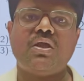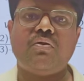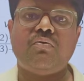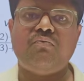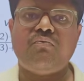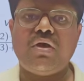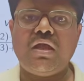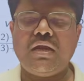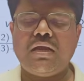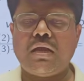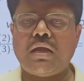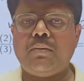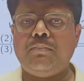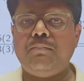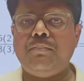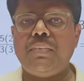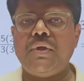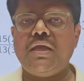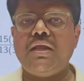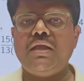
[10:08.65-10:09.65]
while
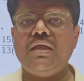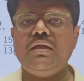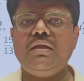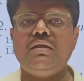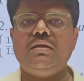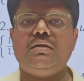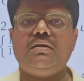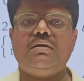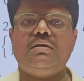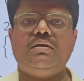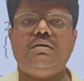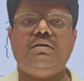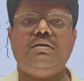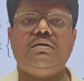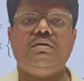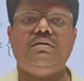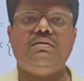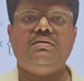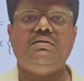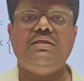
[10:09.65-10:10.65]
comparing
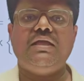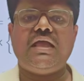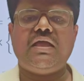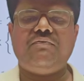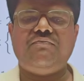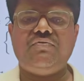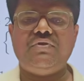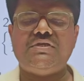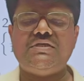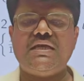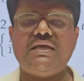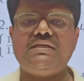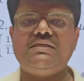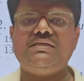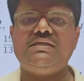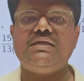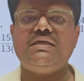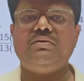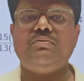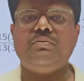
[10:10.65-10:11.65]
the
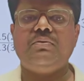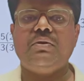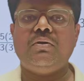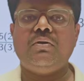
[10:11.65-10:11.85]
efficiency,